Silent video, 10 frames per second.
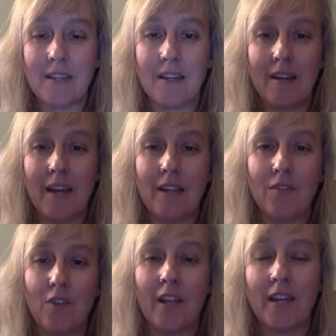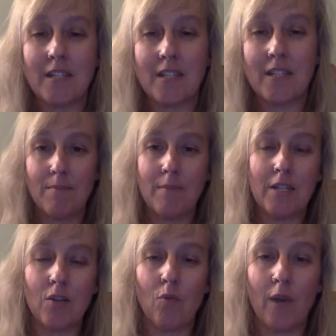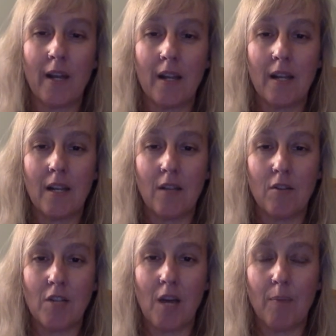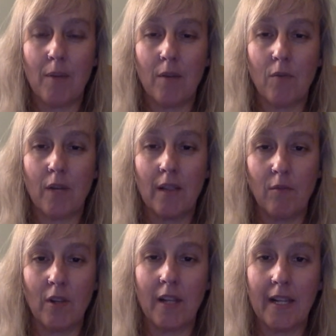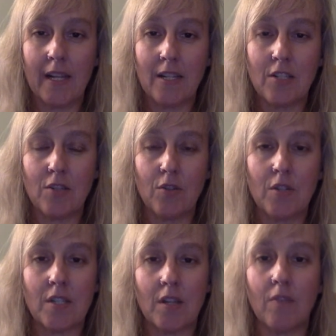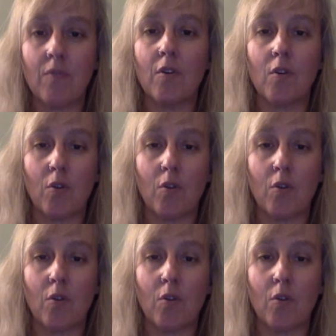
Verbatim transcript: Uh, and if you'd like to, me to write on another topic re relating to discomfort